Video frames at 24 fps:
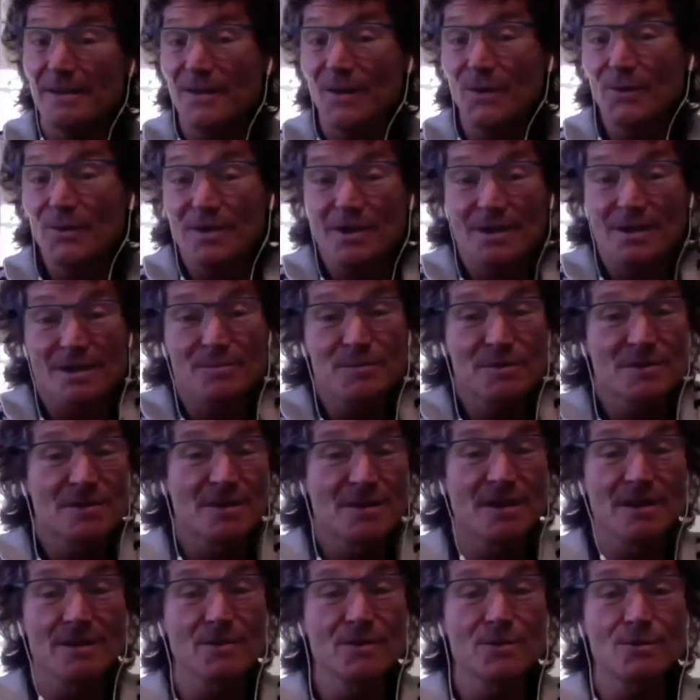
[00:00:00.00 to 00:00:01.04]
know, it comes
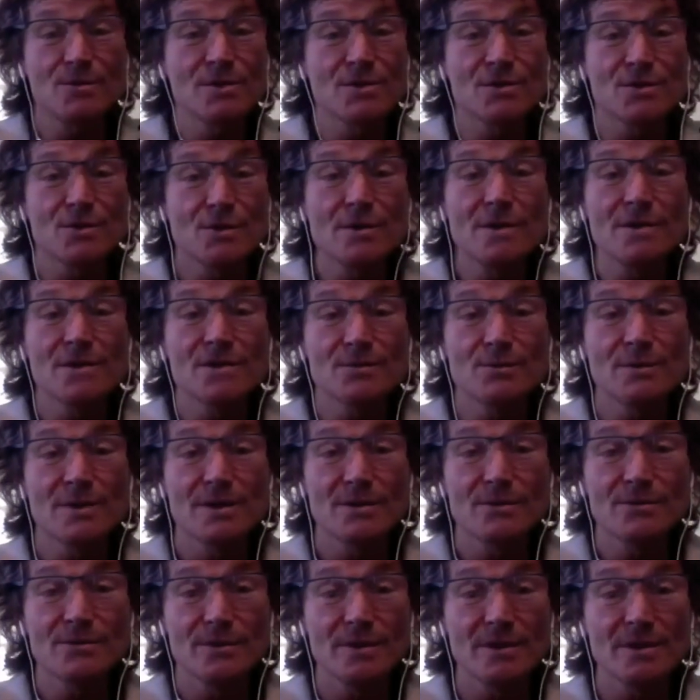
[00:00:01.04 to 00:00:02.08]
down to a choice when
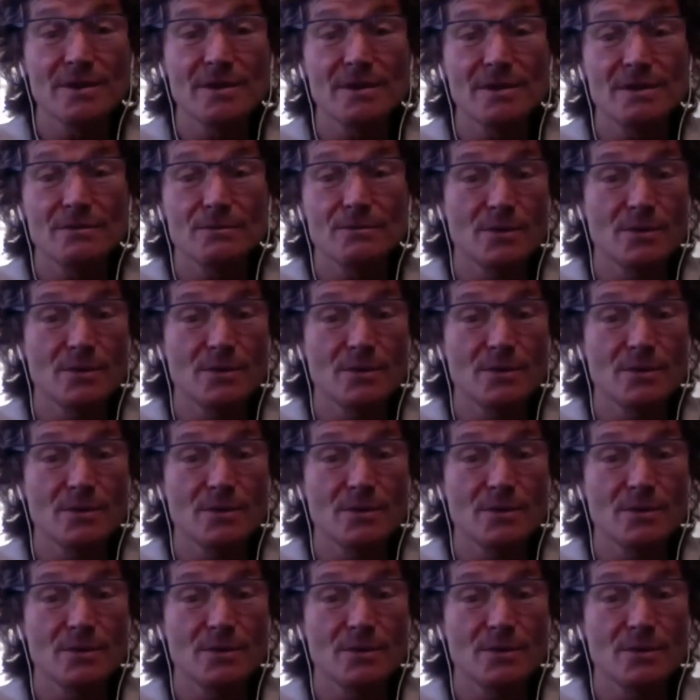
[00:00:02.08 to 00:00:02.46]
it really,